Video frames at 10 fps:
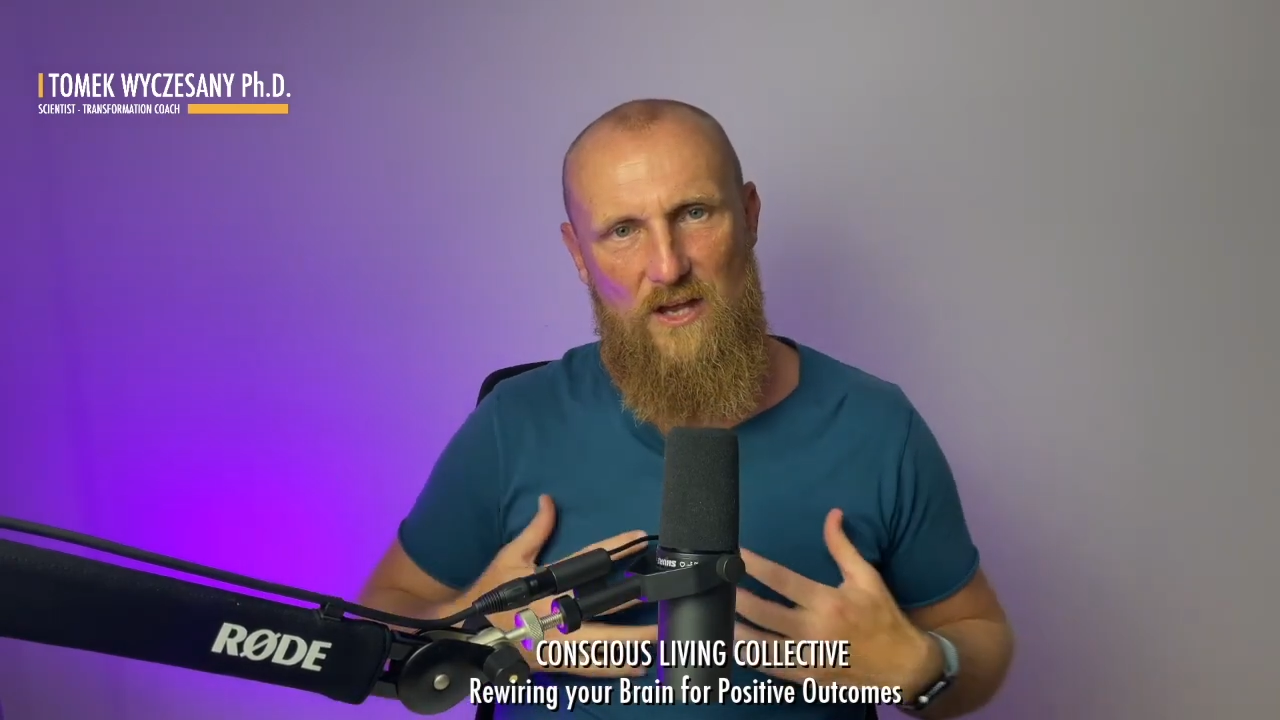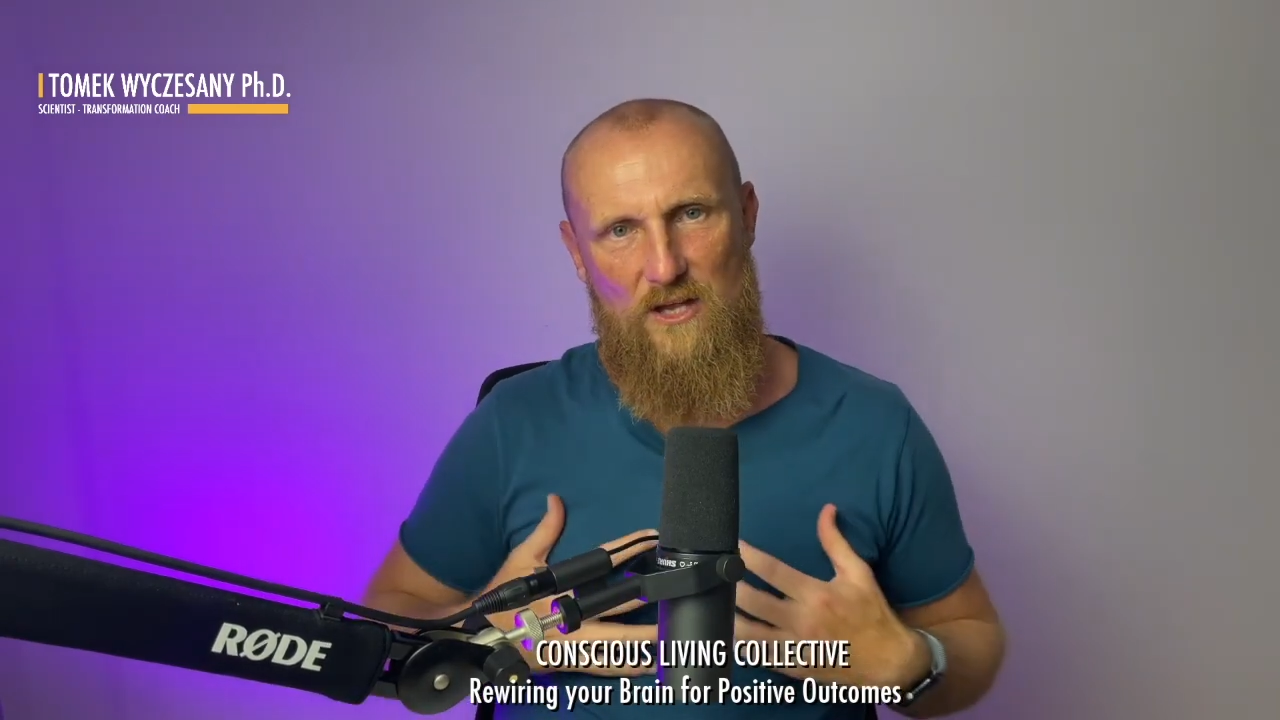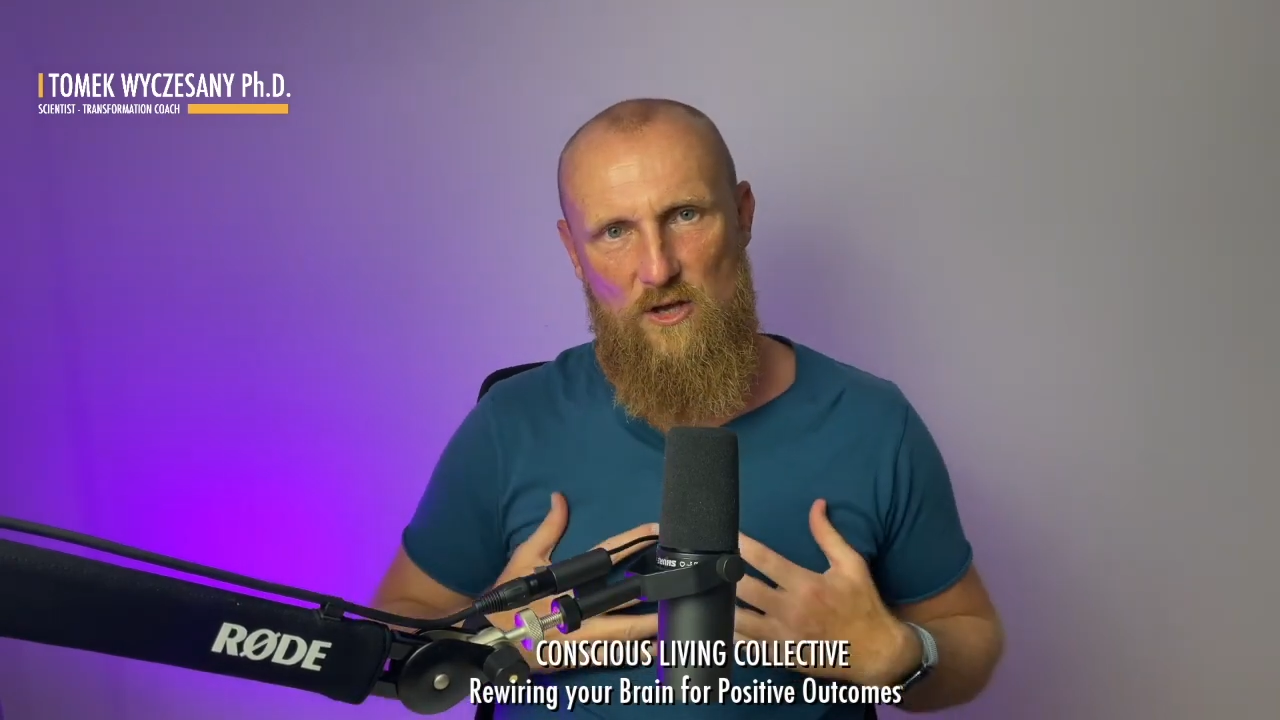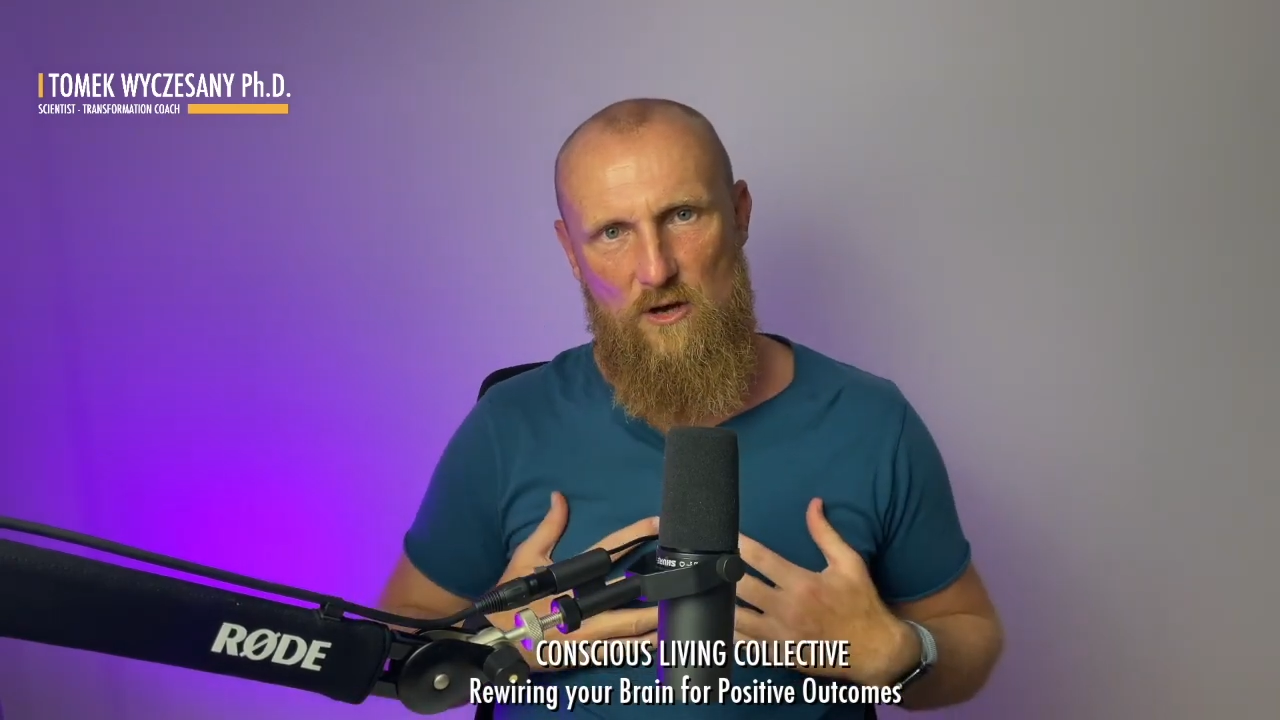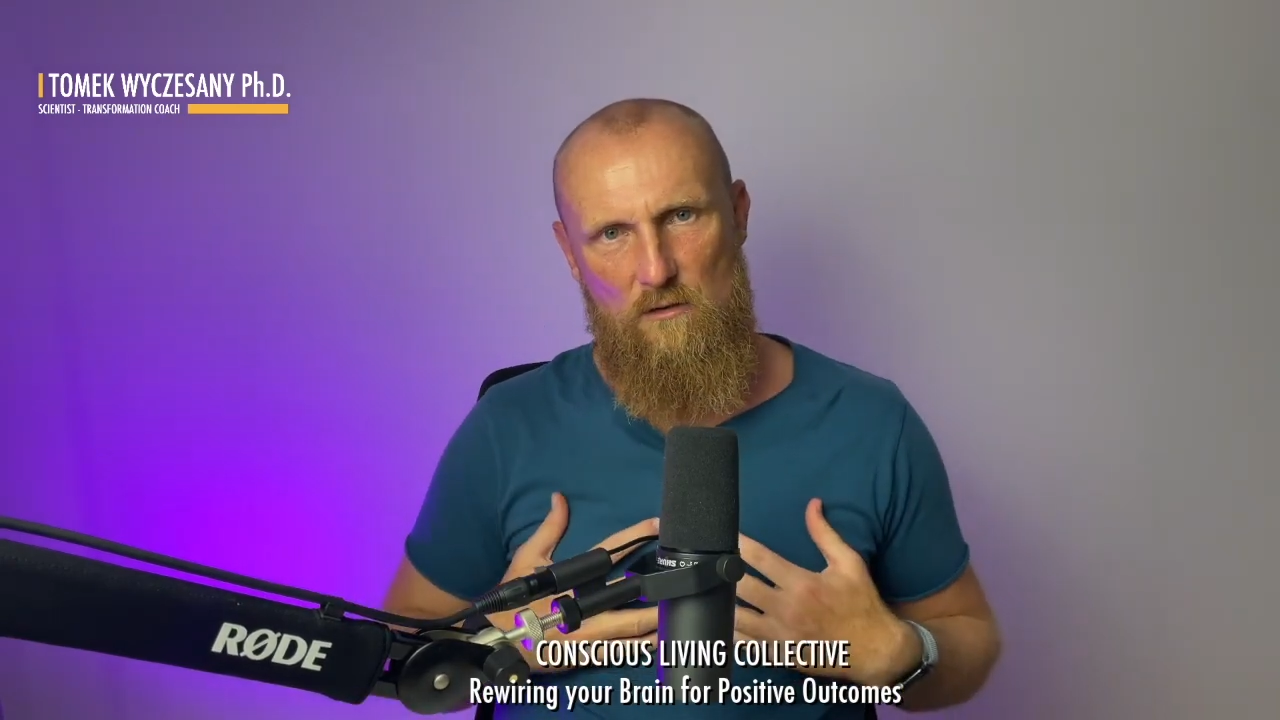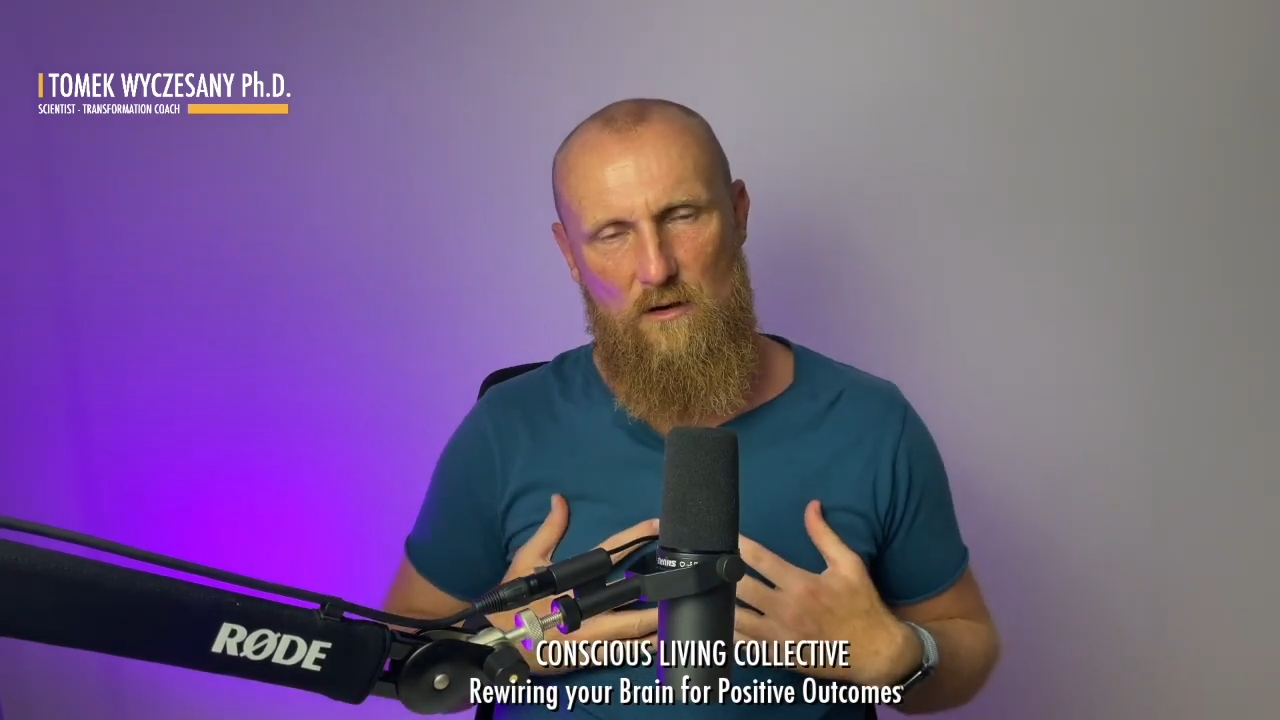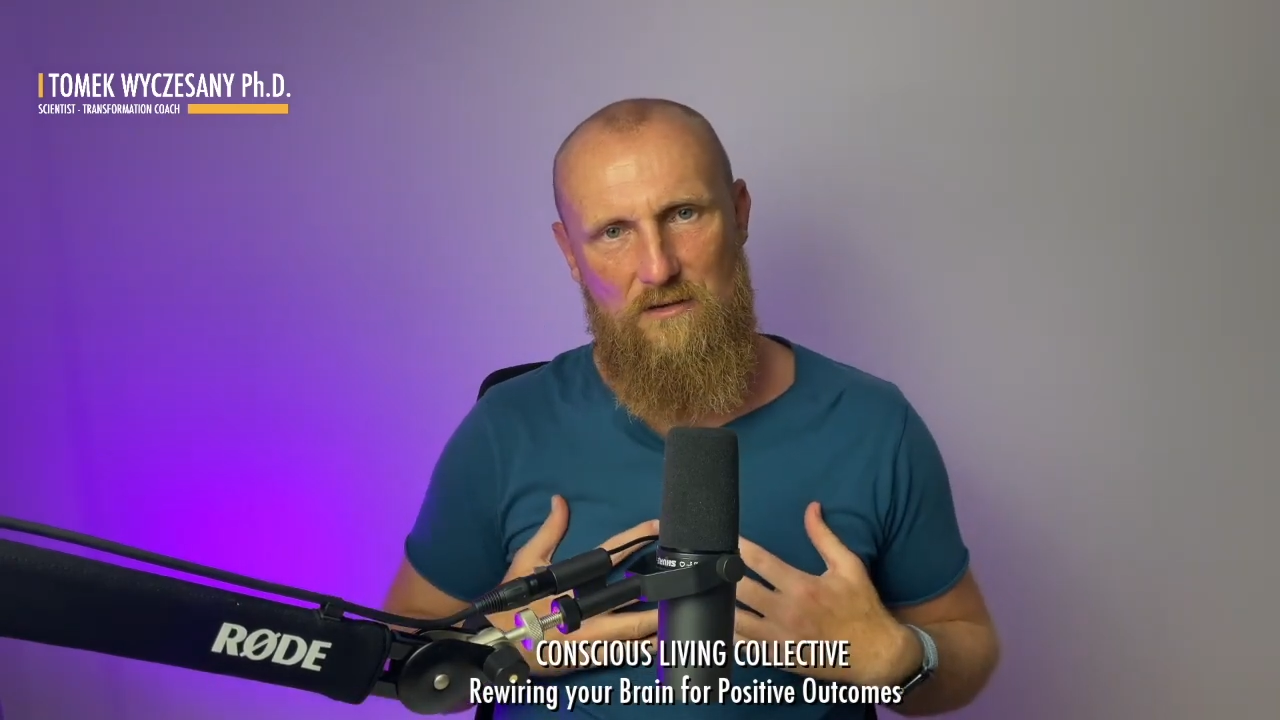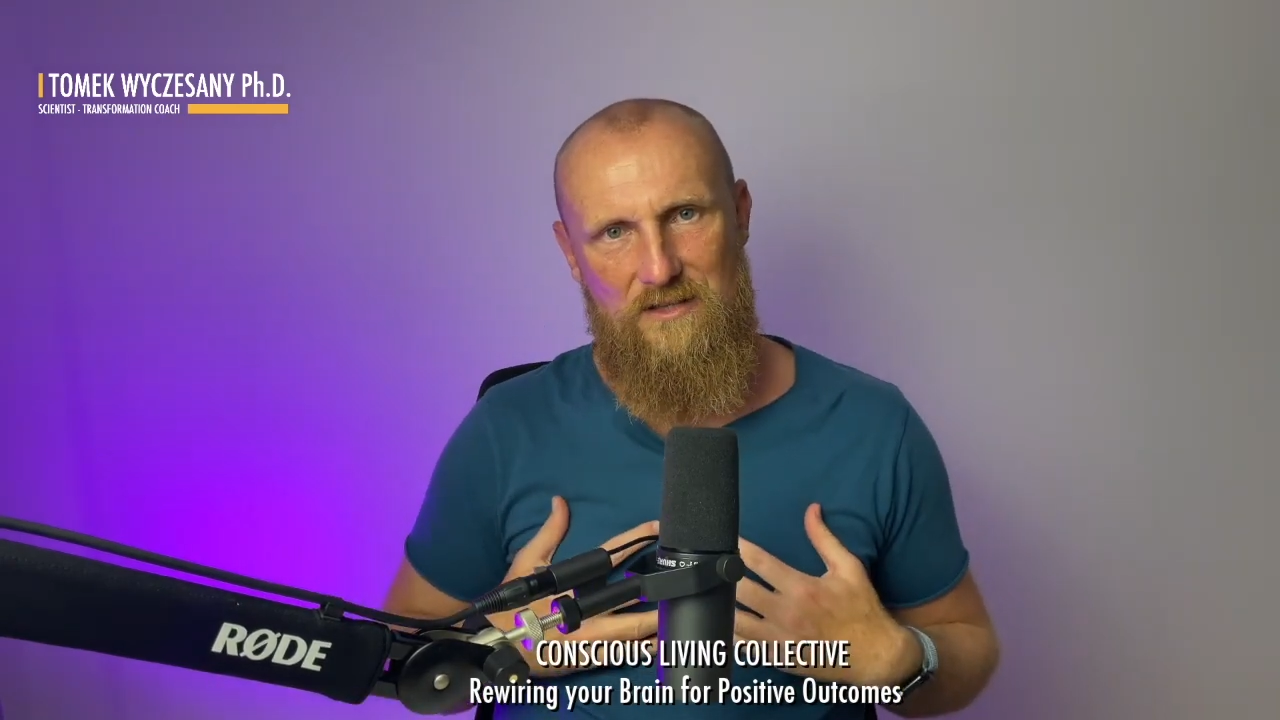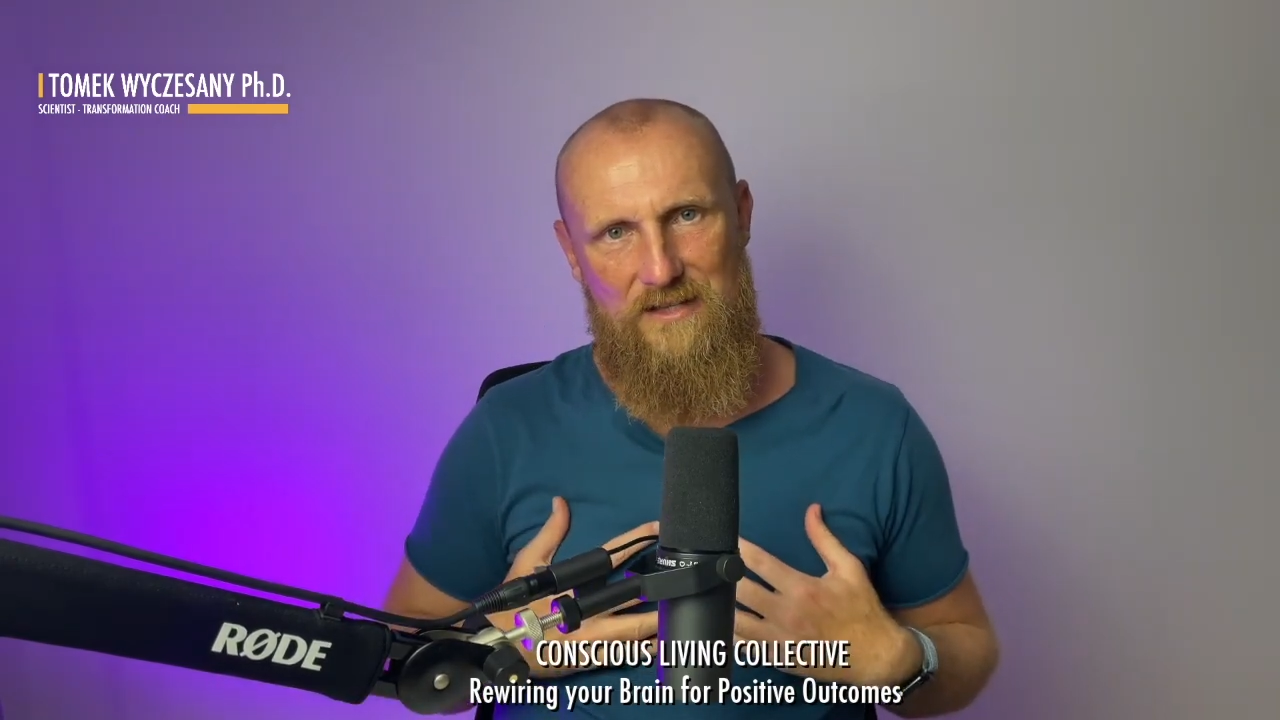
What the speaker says: neurons